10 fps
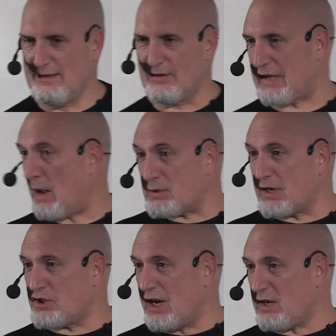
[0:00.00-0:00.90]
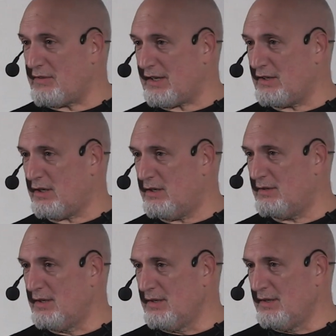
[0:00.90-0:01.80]
Because that was going to change everything too.
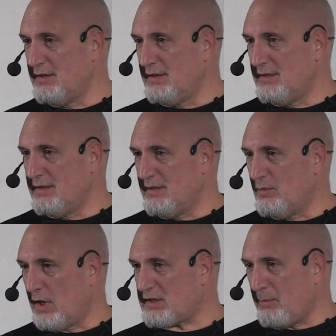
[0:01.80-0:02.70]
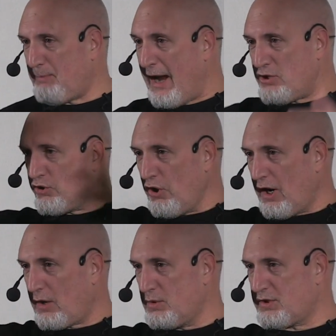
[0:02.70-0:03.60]
Once the
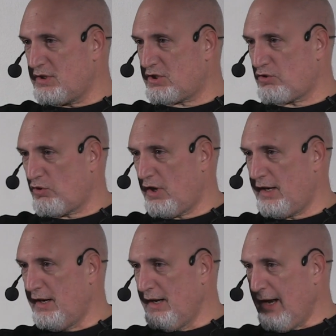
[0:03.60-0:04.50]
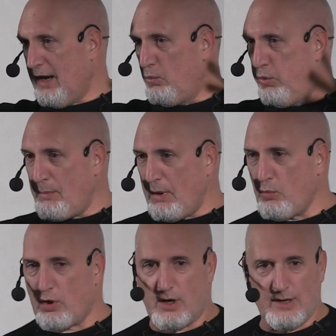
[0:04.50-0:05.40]
patriarch was destroyed and
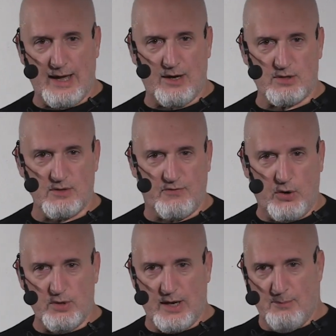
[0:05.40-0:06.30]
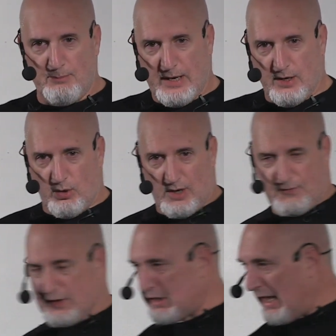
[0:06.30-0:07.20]
women were allowed to vote and be in
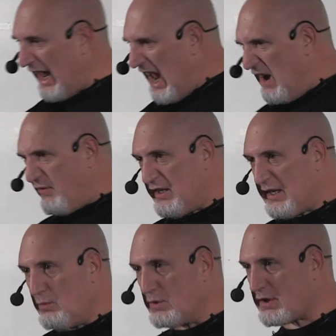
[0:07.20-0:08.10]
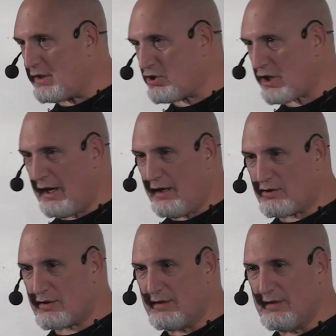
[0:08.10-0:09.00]
office, everything was going to
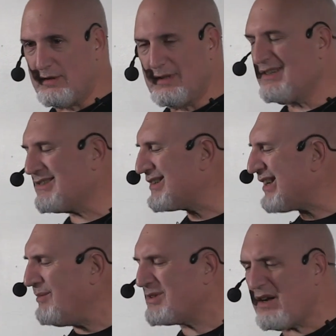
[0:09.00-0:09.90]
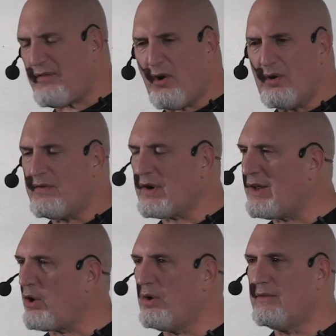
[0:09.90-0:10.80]
change. It's the same stuff over
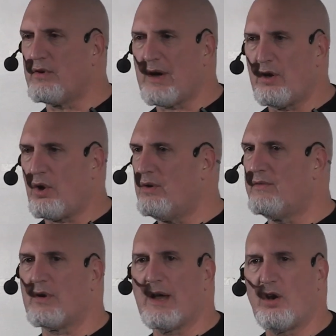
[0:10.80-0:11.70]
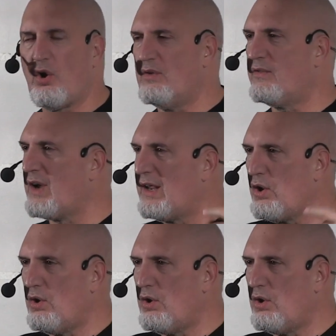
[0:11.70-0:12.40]
and over and over and over and